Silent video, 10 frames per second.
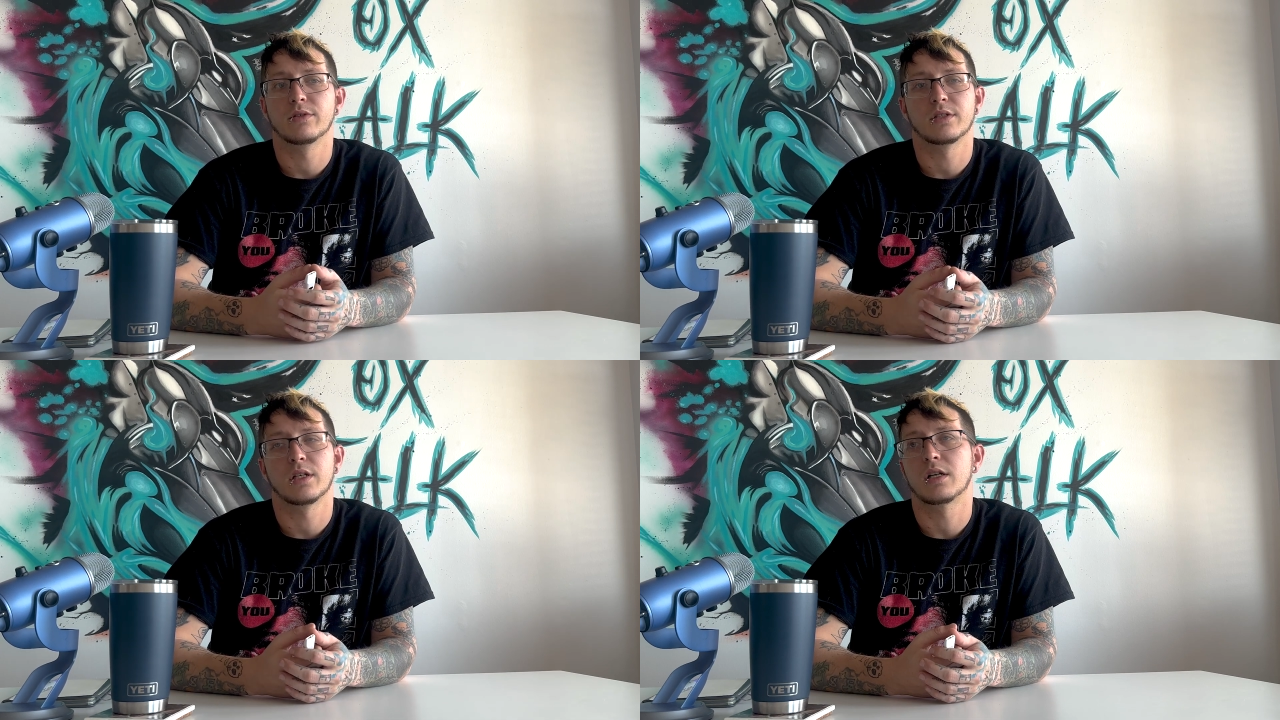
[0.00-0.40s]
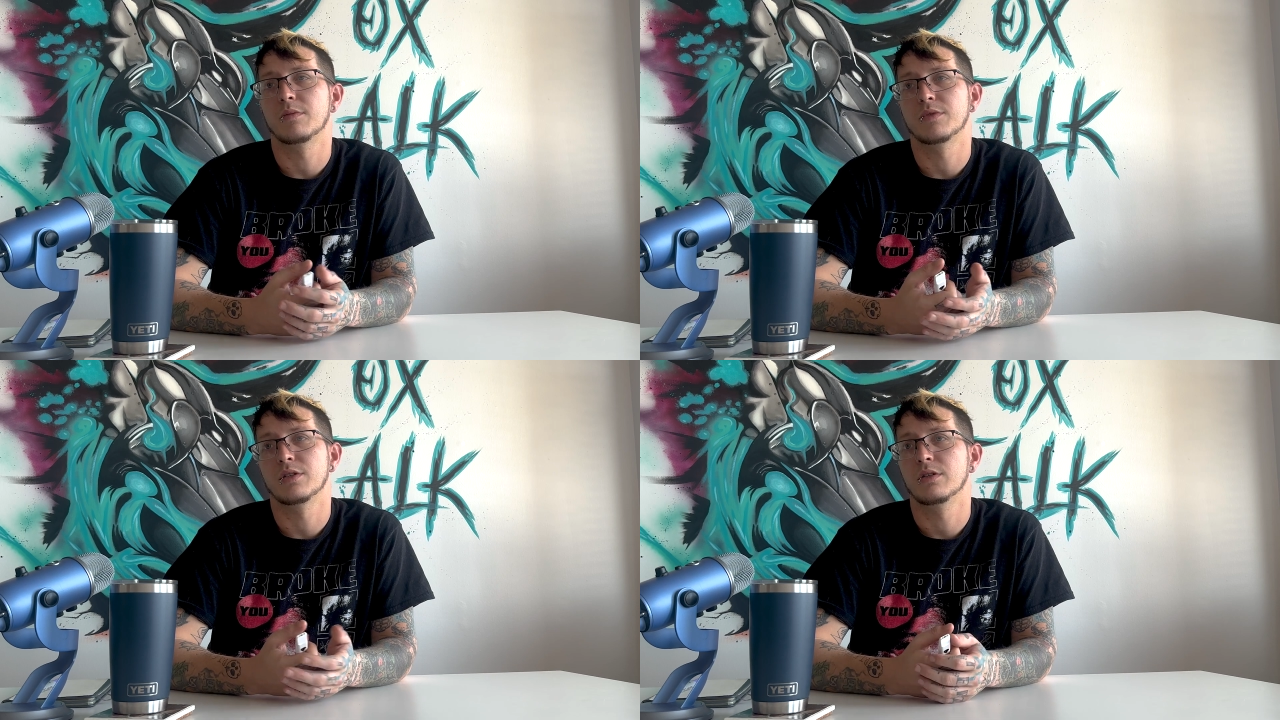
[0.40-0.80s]
Yeah, like you
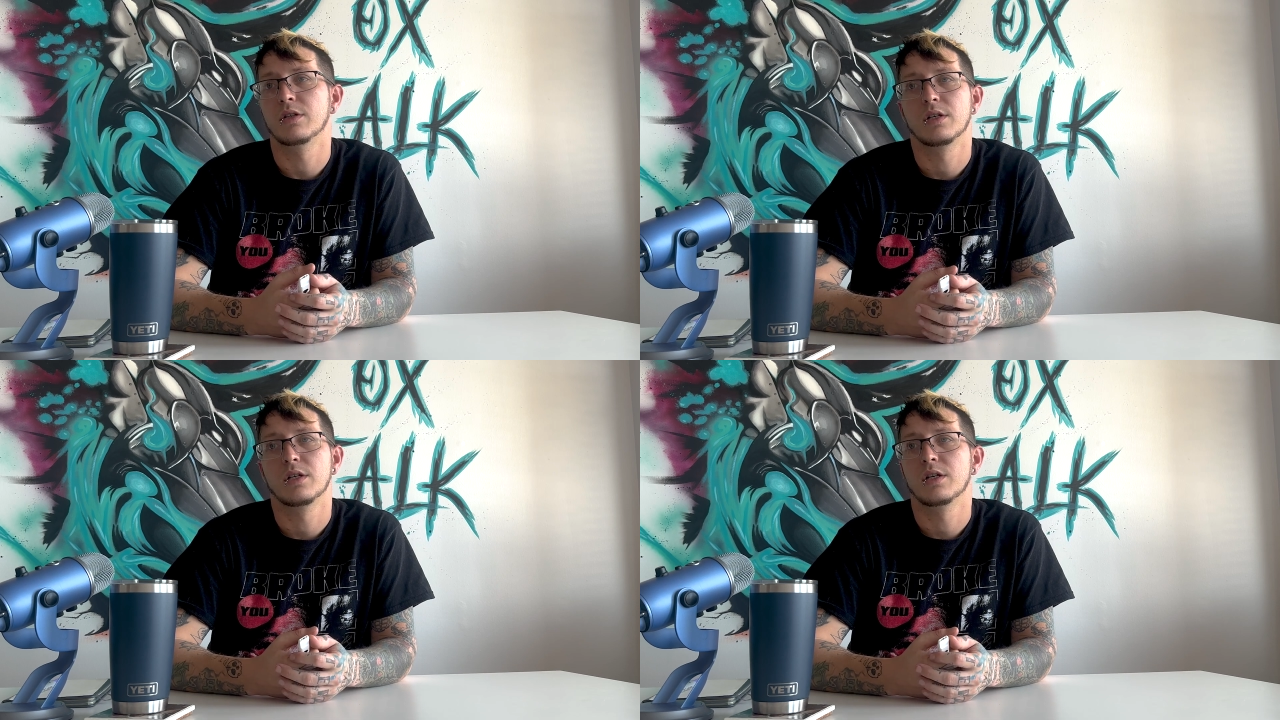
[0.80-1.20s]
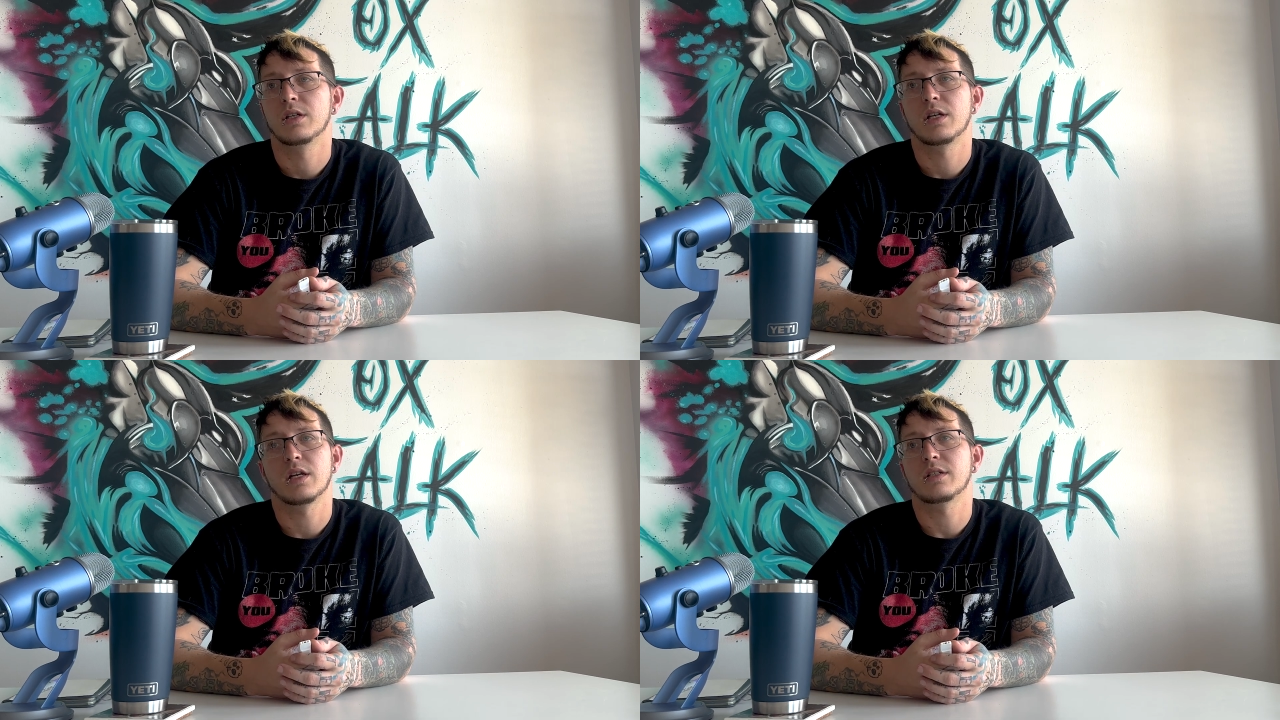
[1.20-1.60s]
said, you can't
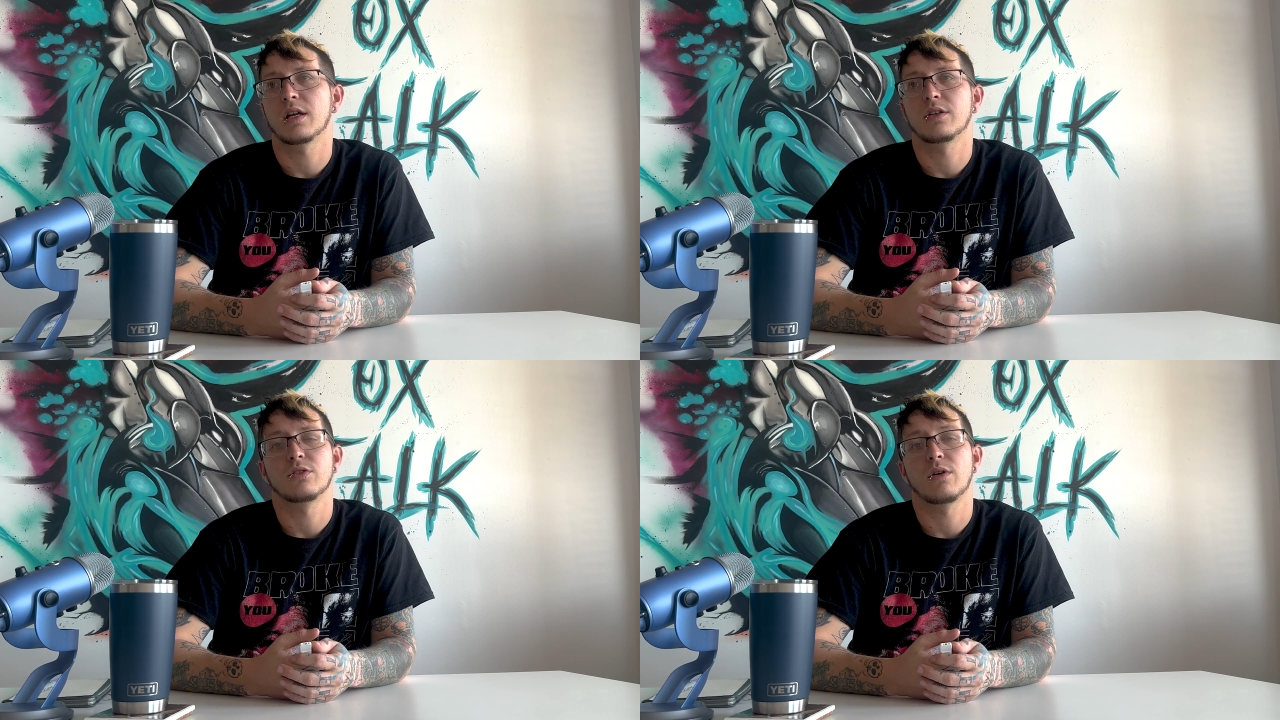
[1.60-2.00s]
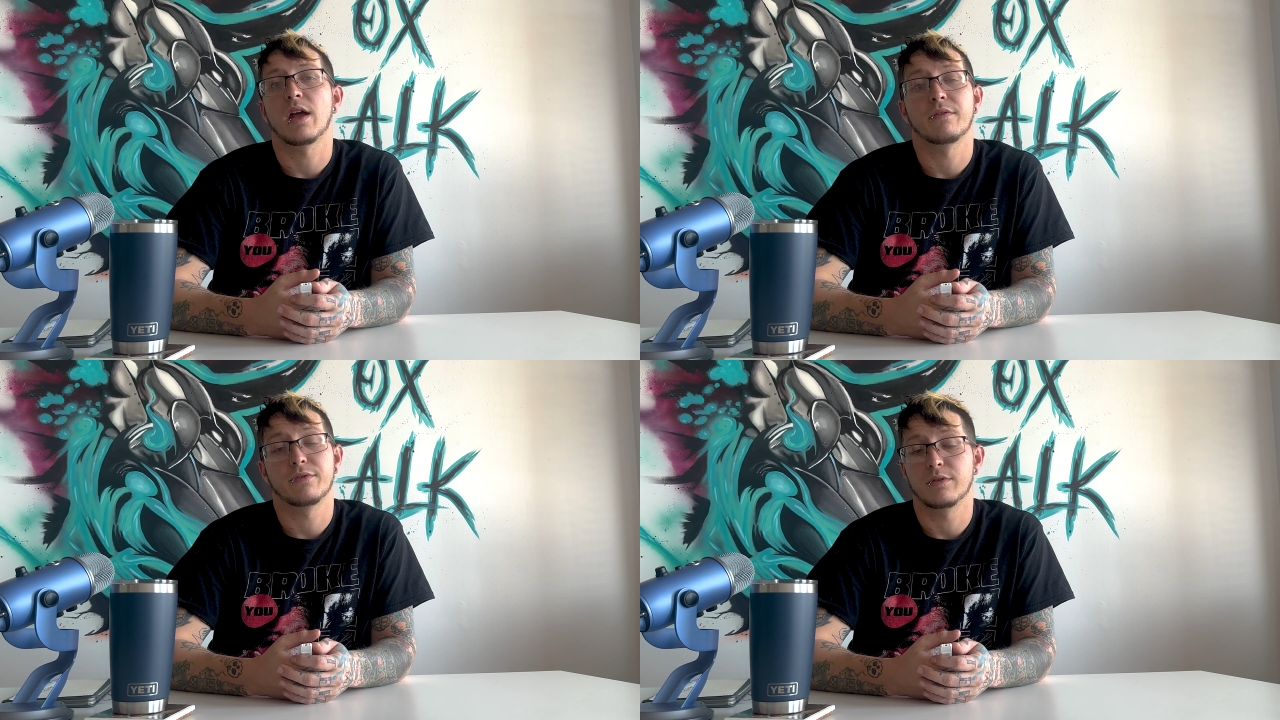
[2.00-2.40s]
tattoo. Can't tattoo
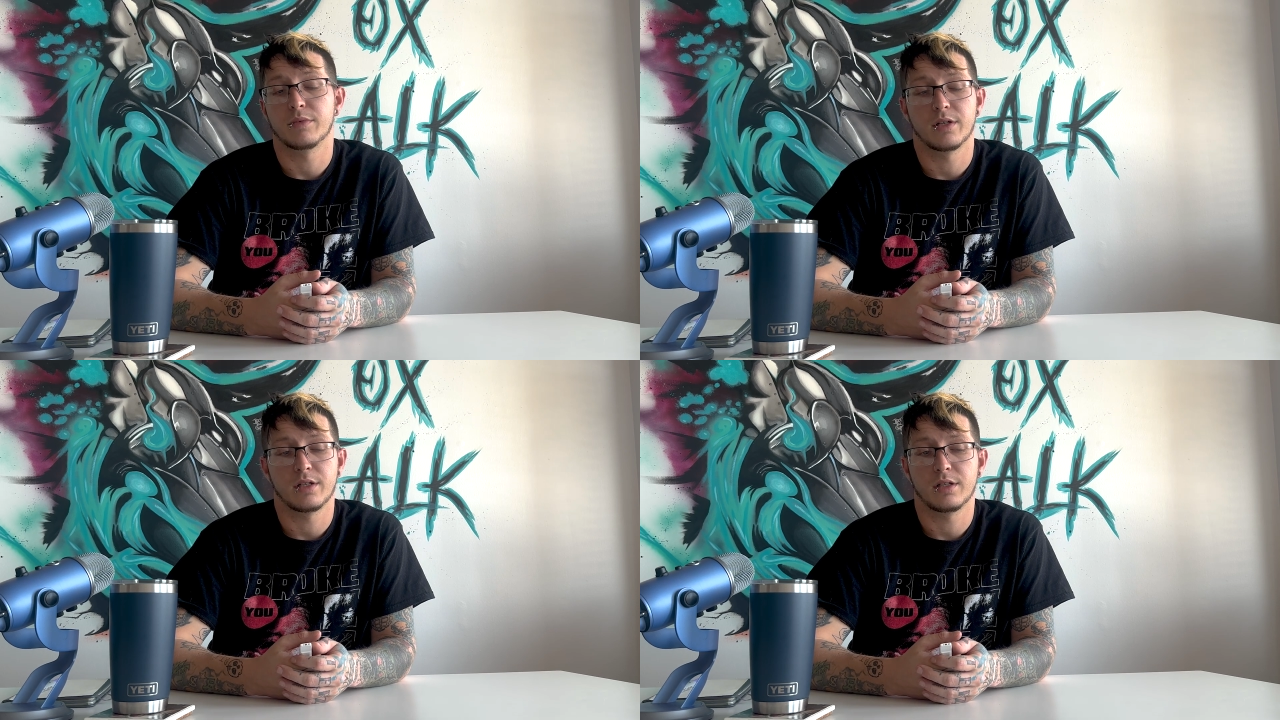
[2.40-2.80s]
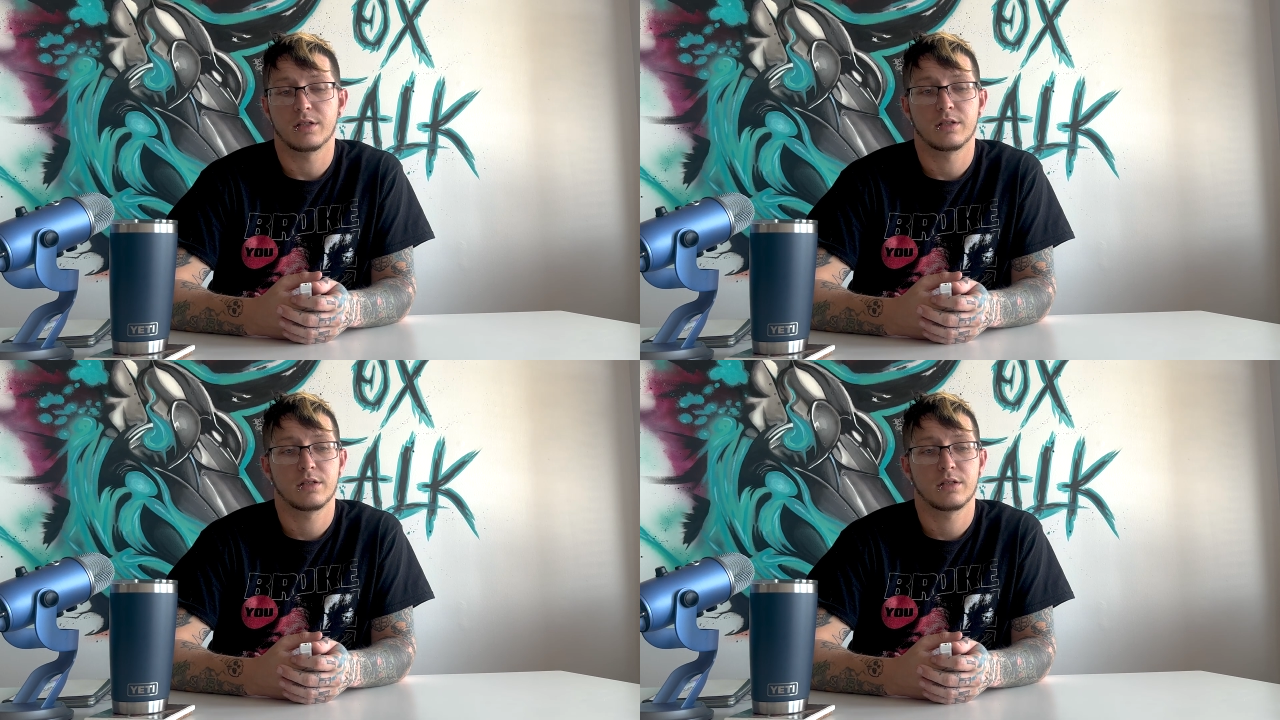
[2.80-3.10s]
everybody.